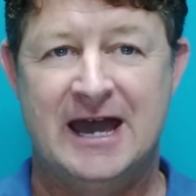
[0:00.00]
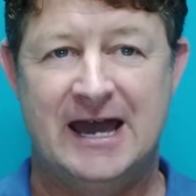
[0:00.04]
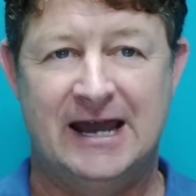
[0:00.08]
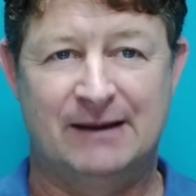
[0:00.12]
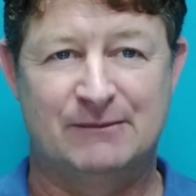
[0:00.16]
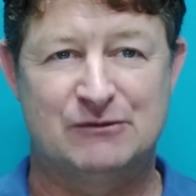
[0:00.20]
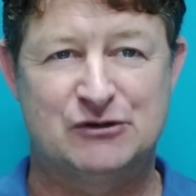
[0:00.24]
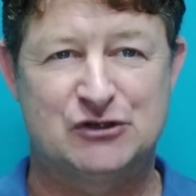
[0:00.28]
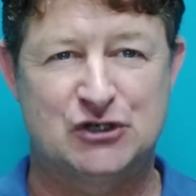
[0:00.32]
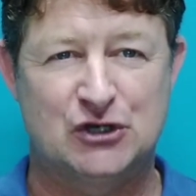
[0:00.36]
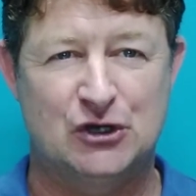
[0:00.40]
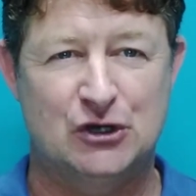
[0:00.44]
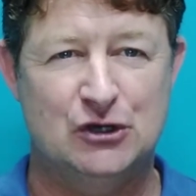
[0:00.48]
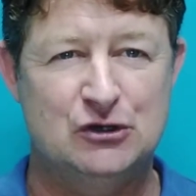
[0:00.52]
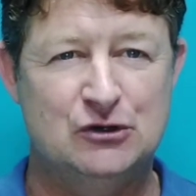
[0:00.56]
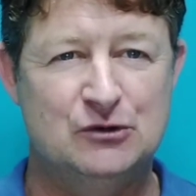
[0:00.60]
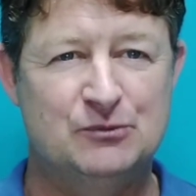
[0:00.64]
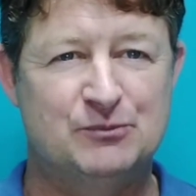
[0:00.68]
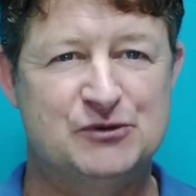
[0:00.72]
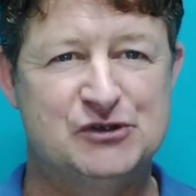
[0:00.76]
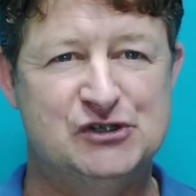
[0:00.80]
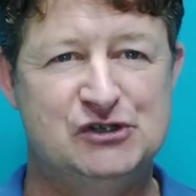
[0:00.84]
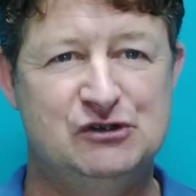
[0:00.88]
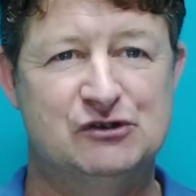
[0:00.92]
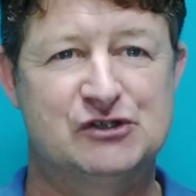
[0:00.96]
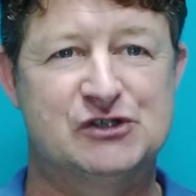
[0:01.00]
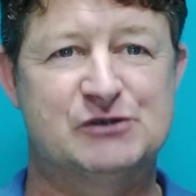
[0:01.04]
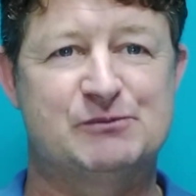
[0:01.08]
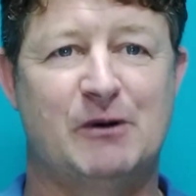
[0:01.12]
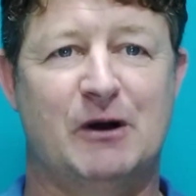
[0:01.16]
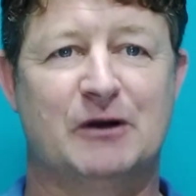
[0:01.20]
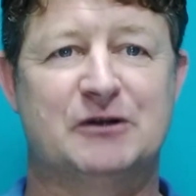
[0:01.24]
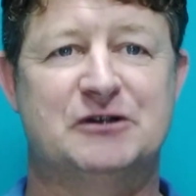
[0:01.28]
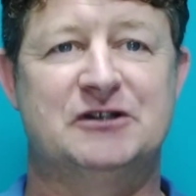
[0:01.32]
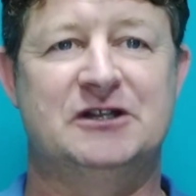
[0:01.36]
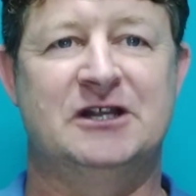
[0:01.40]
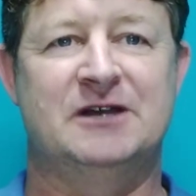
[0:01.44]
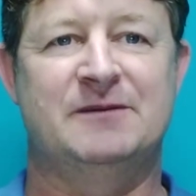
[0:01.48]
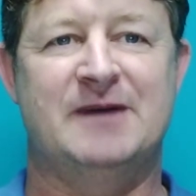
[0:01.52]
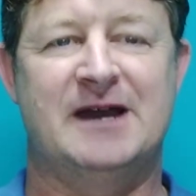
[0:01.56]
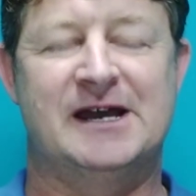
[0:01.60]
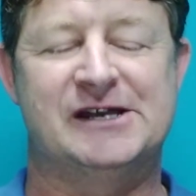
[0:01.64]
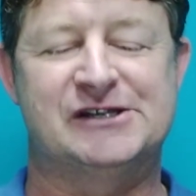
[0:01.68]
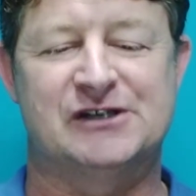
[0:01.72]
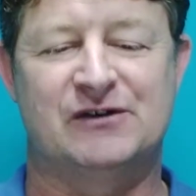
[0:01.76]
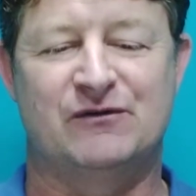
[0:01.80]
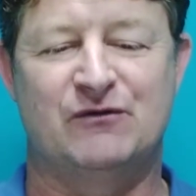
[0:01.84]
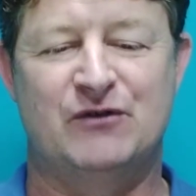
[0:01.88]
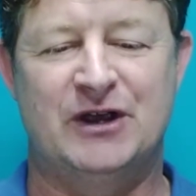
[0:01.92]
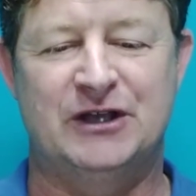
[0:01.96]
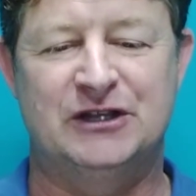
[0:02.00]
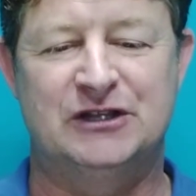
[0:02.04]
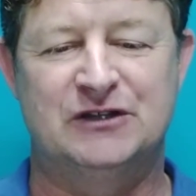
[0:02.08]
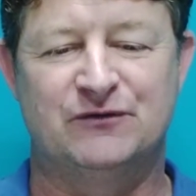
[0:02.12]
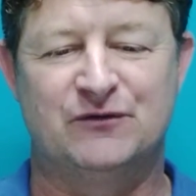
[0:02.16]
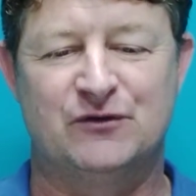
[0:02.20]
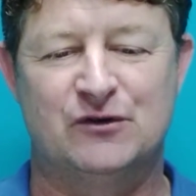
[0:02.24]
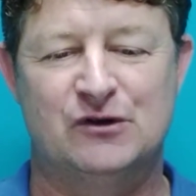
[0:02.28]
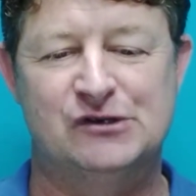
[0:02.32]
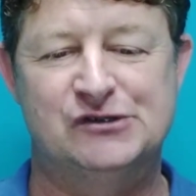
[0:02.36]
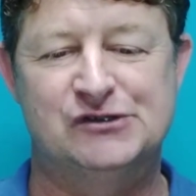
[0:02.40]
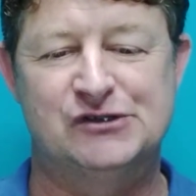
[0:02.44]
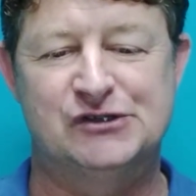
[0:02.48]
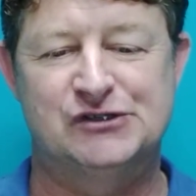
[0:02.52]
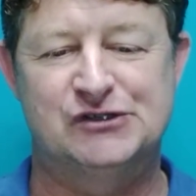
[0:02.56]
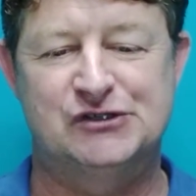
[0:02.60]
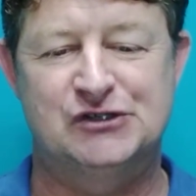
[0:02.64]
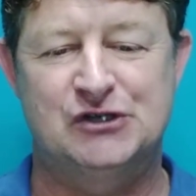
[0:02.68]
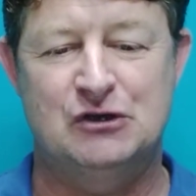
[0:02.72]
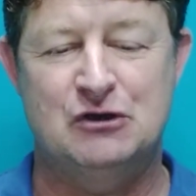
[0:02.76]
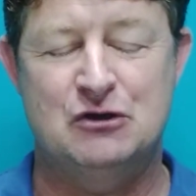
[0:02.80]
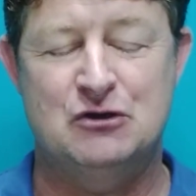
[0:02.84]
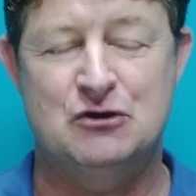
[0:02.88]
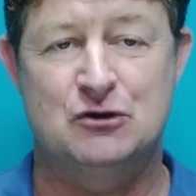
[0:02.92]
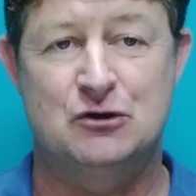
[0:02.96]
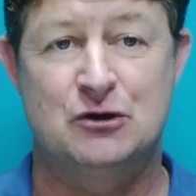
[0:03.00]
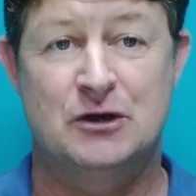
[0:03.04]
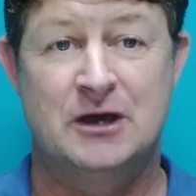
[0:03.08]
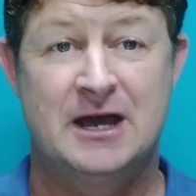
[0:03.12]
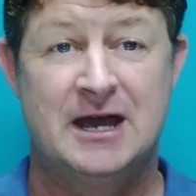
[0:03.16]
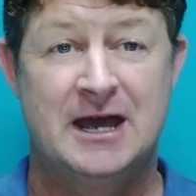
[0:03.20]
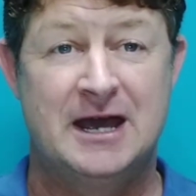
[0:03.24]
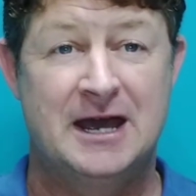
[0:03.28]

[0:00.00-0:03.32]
and I'm sure you spotted them as I read the verses to you.